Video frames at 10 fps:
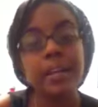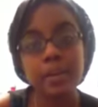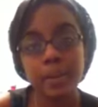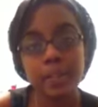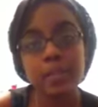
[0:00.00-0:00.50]

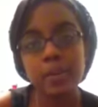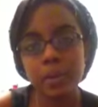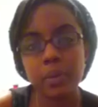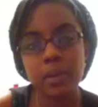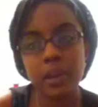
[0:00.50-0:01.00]
he went to be
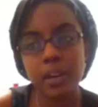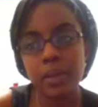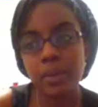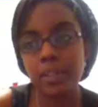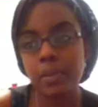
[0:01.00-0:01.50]
with God.
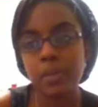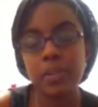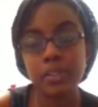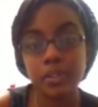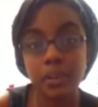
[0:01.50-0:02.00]
He went to be with
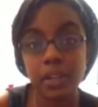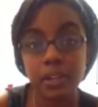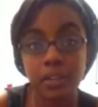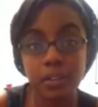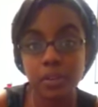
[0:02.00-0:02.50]
his
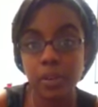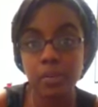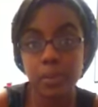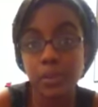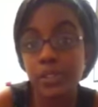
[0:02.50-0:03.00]
creator, the very
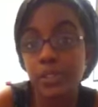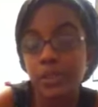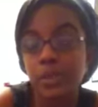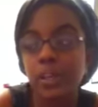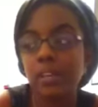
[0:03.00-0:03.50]

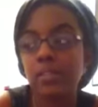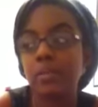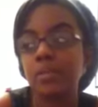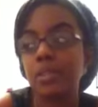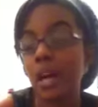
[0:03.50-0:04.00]
person who gave
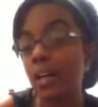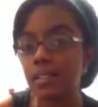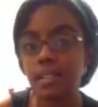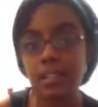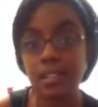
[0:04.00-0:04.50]
him to
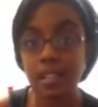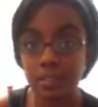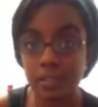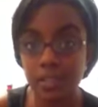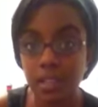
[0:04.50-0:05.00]
us as a
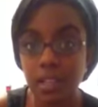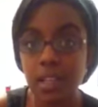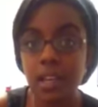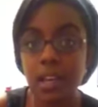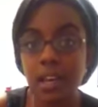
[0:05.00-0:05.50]
gift
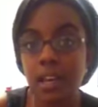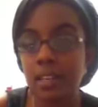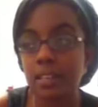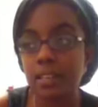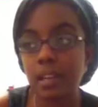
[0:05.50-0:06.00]

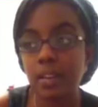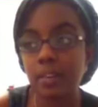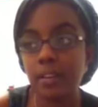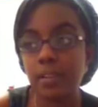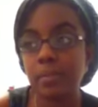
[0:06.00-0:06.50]
and gave
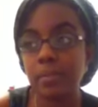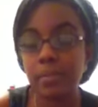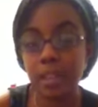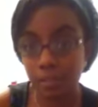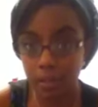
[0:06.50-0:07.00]
him,
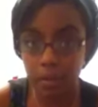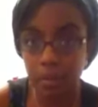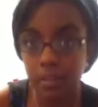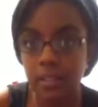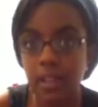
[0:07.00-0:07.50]
gave him
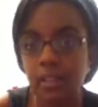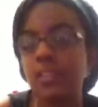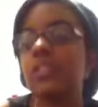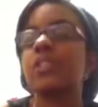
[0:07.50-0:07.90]
his talent.